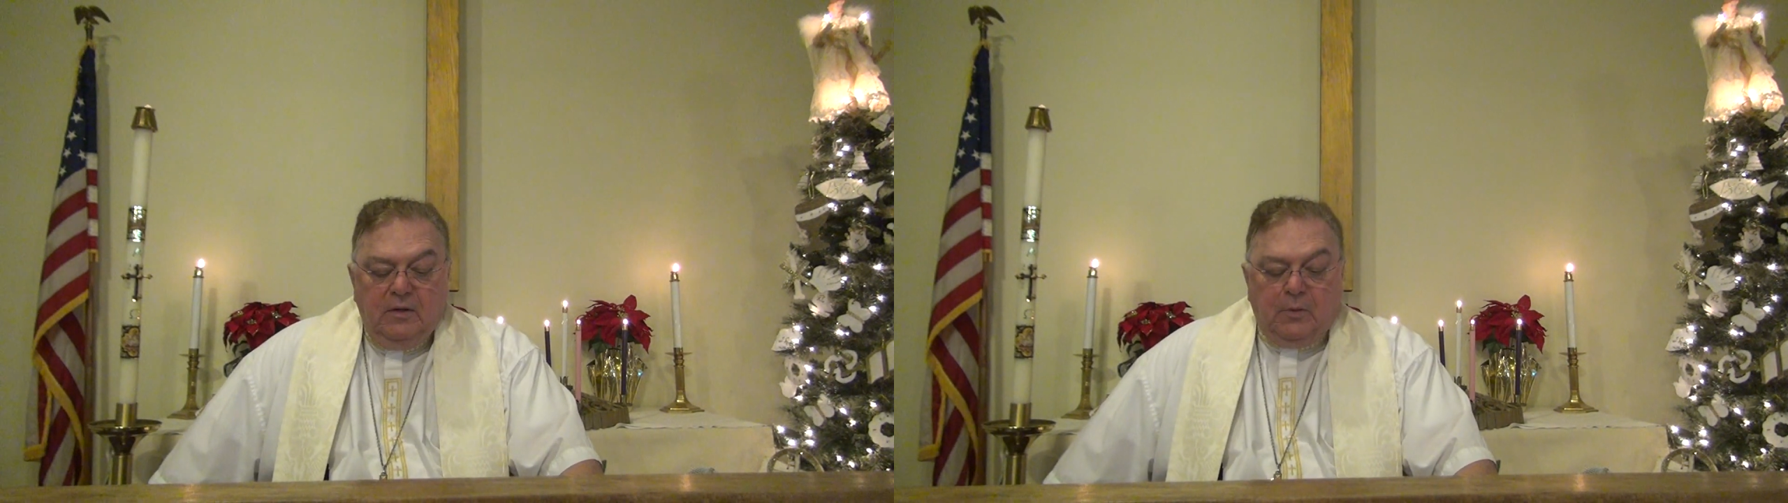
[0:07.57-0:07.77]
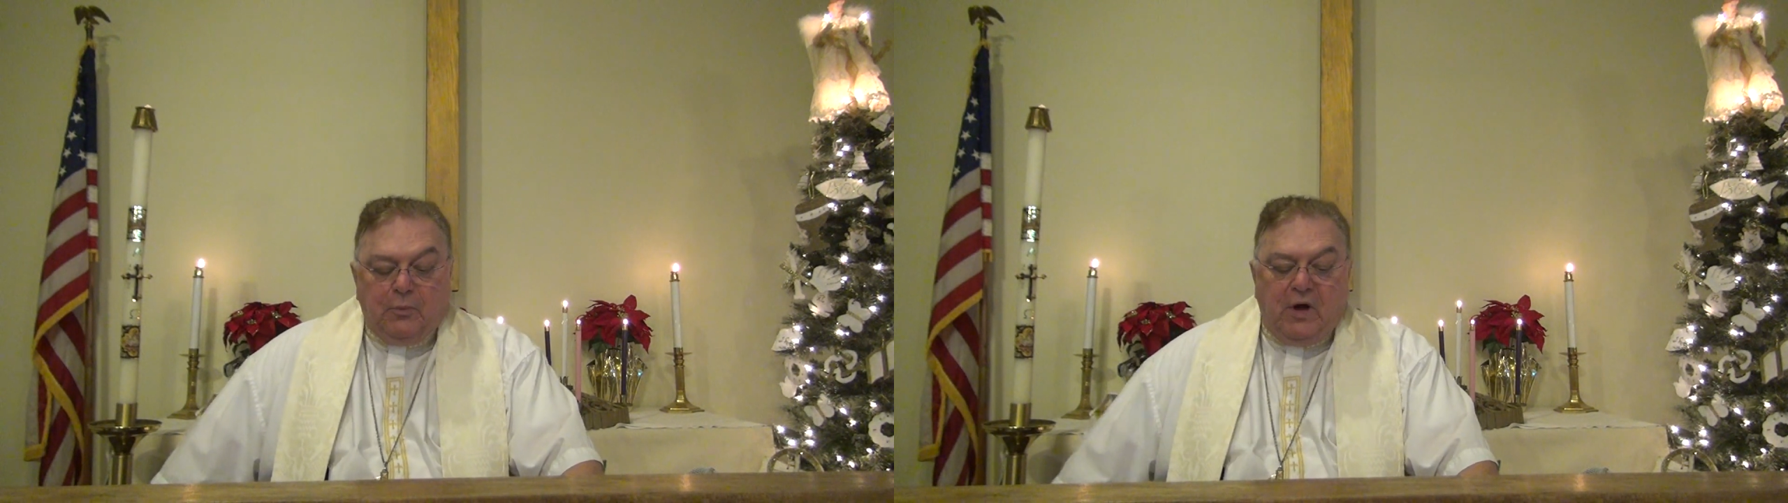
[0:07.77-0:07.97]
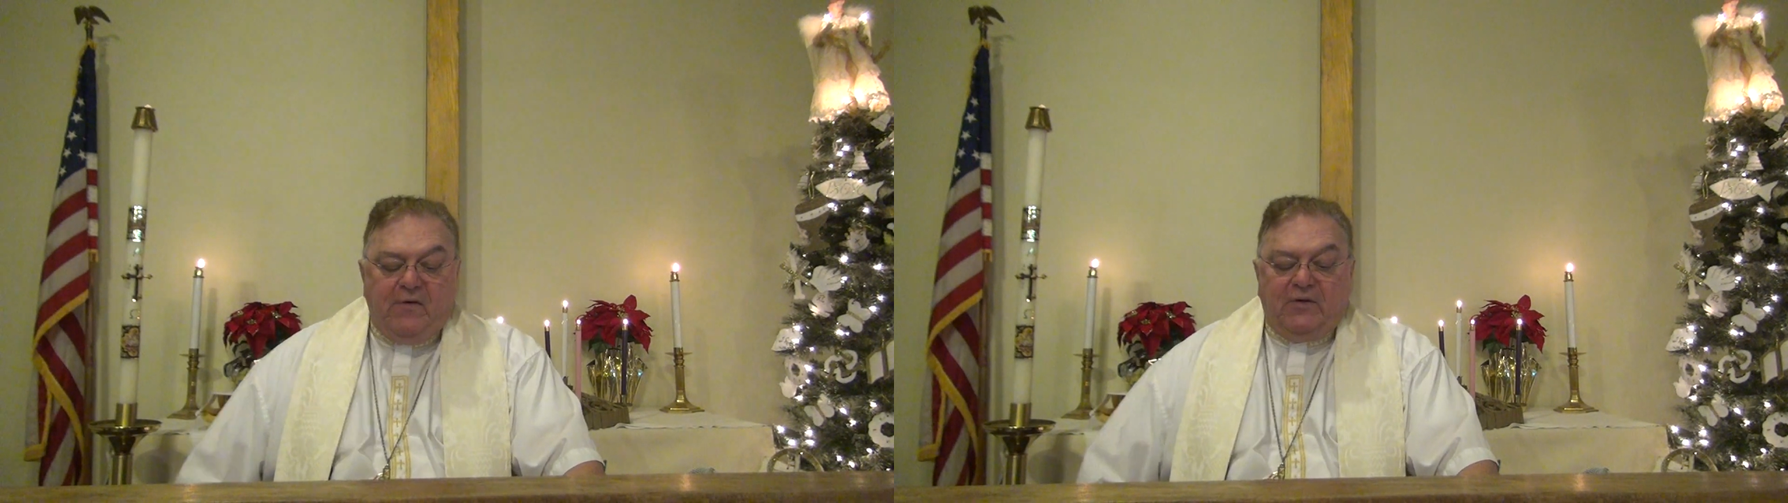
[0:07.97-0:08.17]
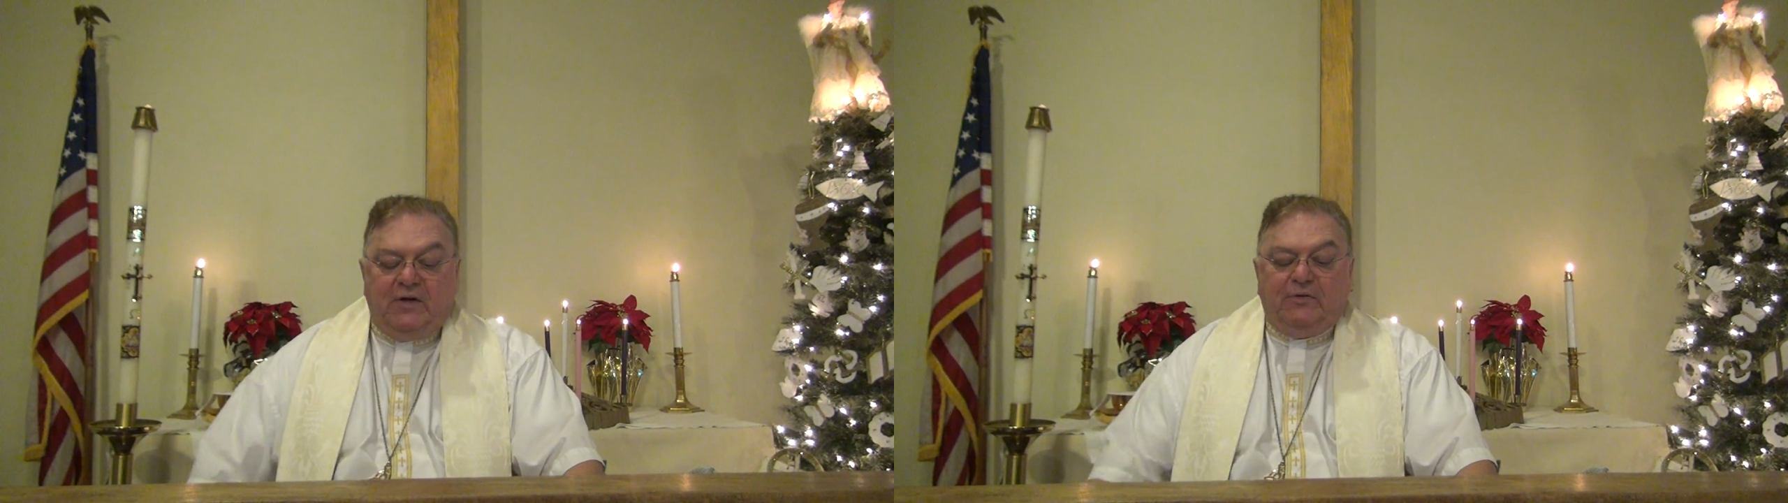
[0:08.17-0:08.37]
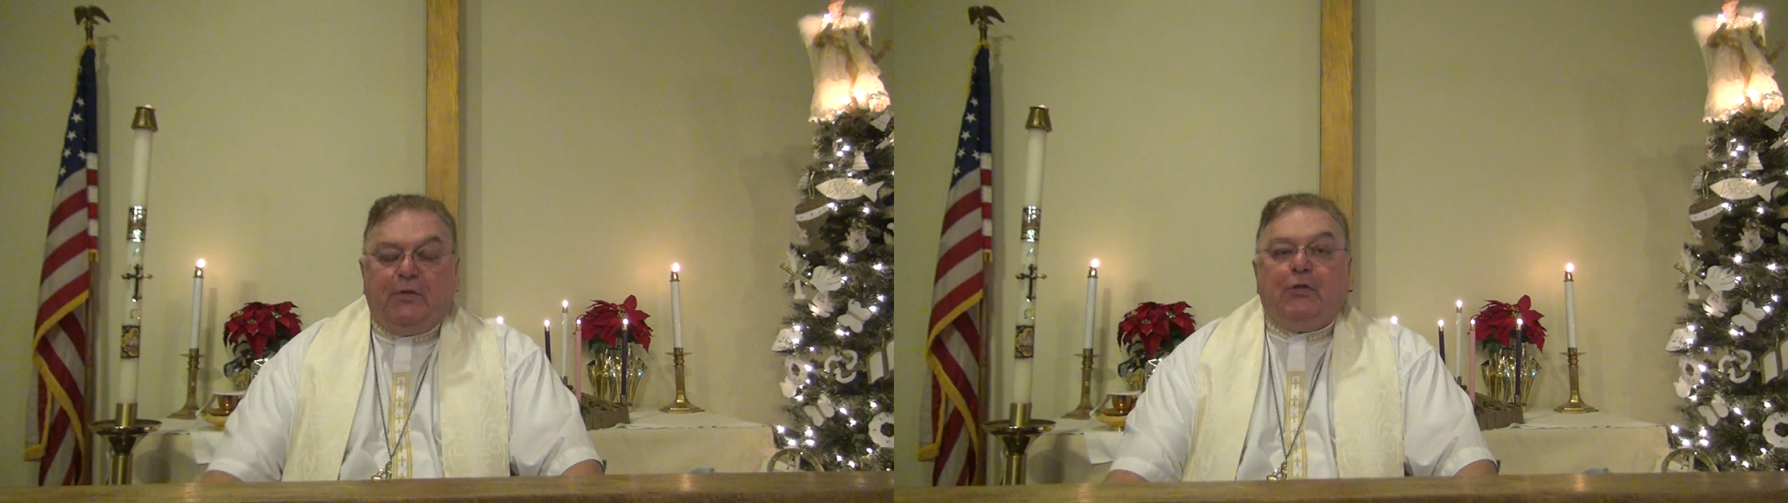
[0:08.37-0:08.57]
the prophet
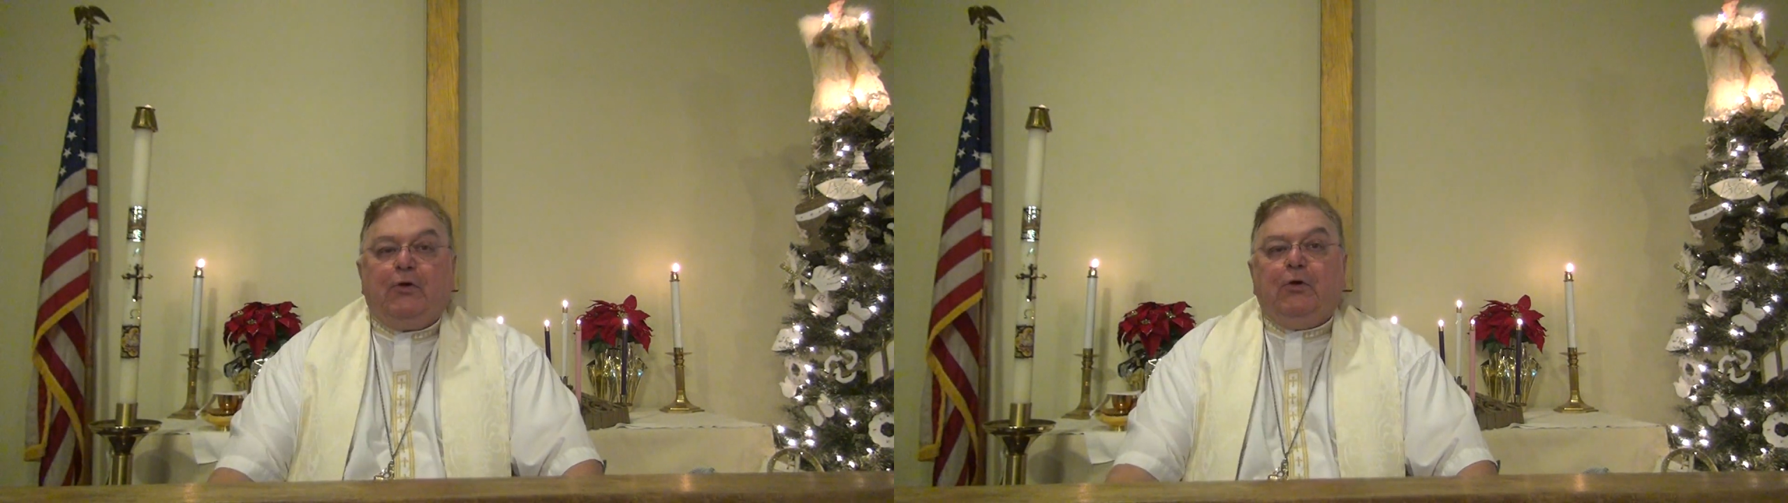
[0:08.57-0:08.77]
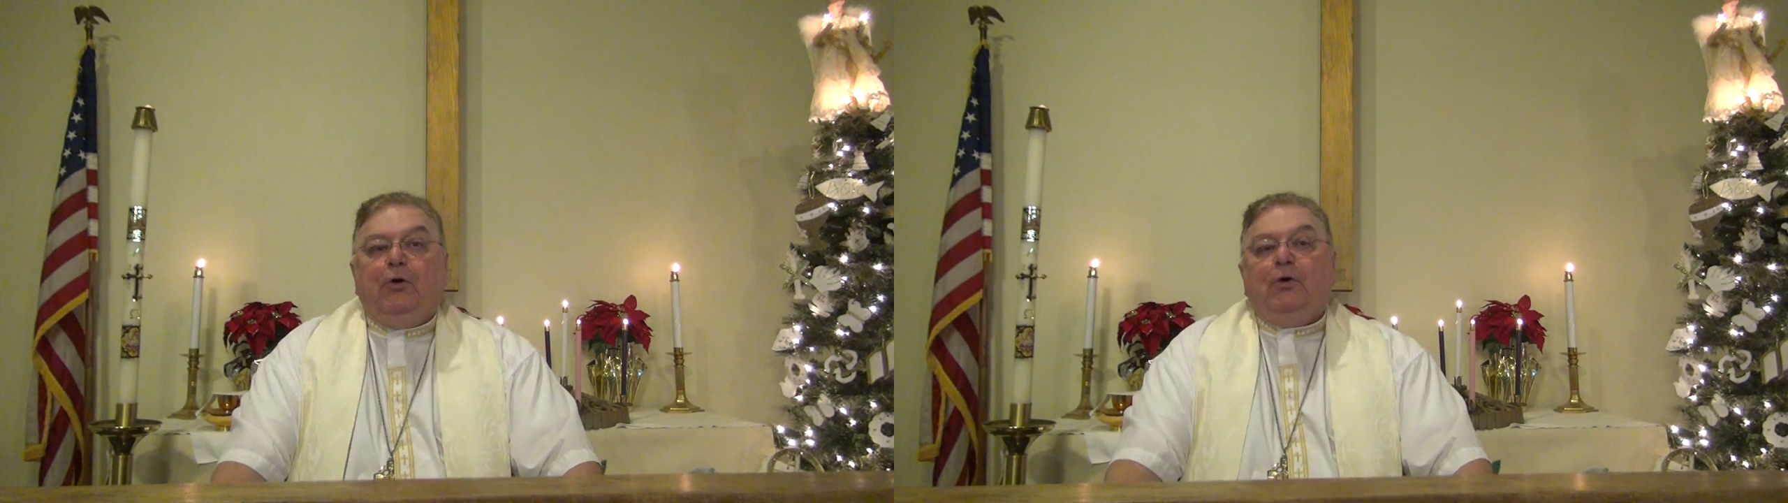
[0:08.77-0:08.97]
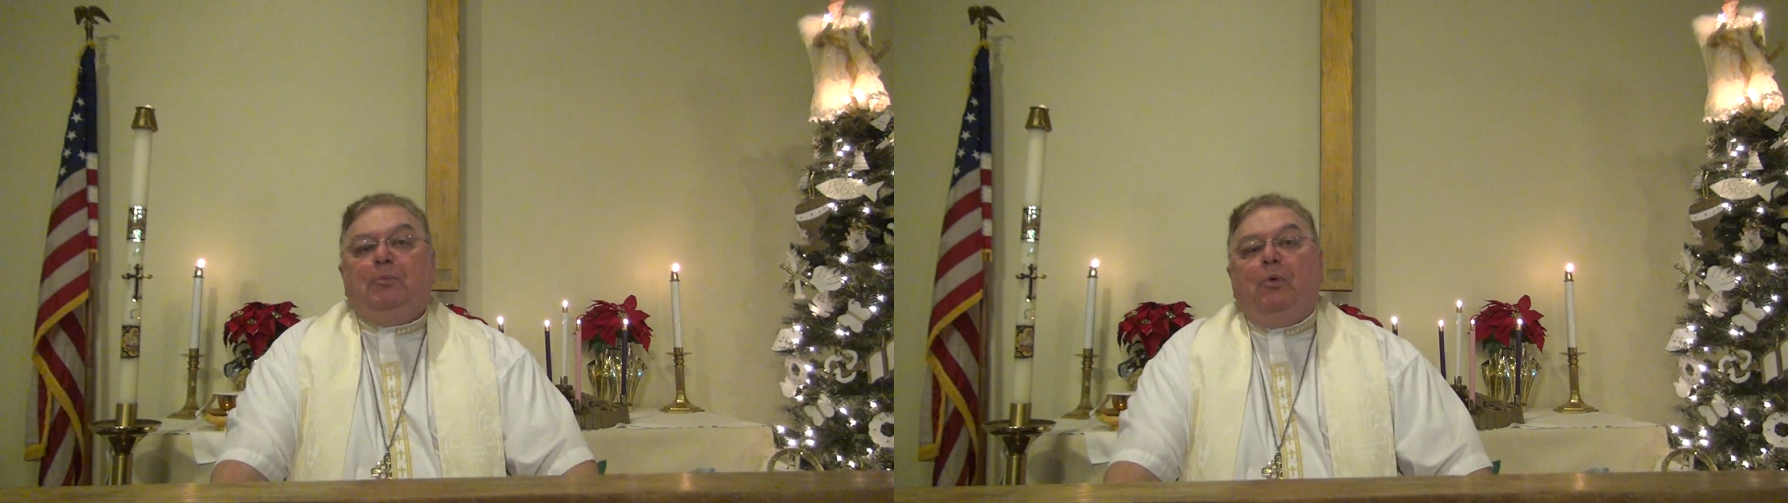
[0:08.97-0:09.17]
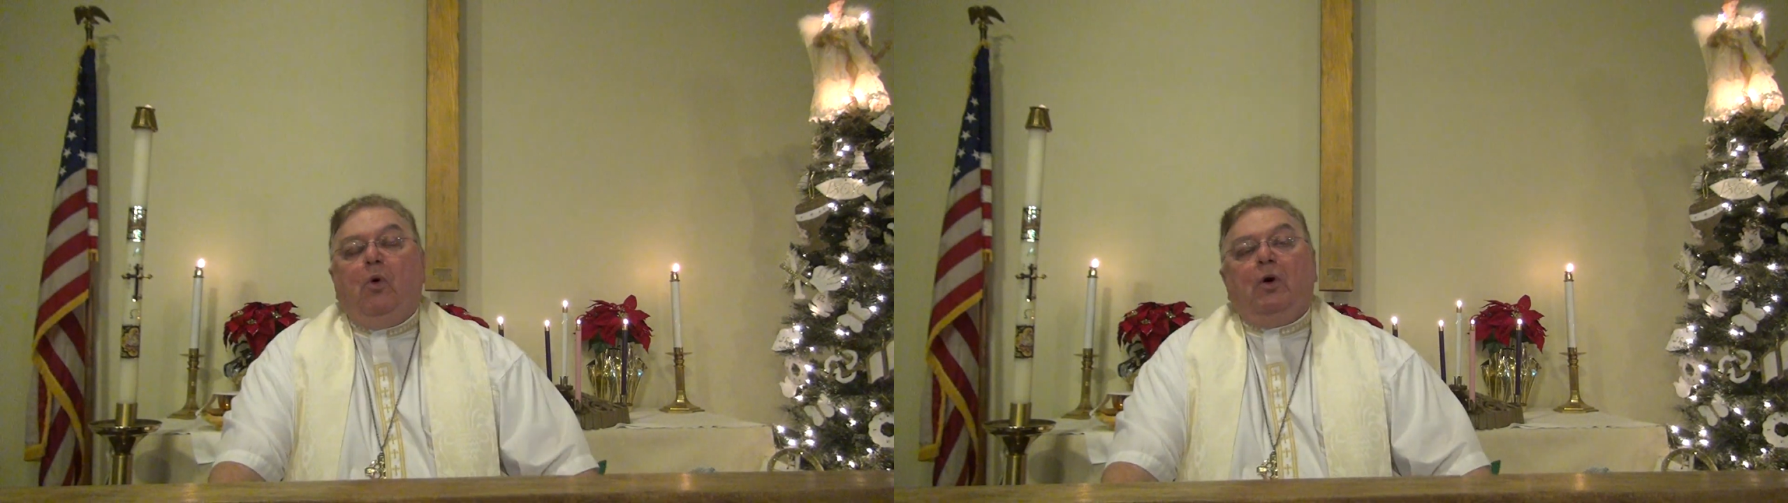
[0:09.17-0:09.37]
of the third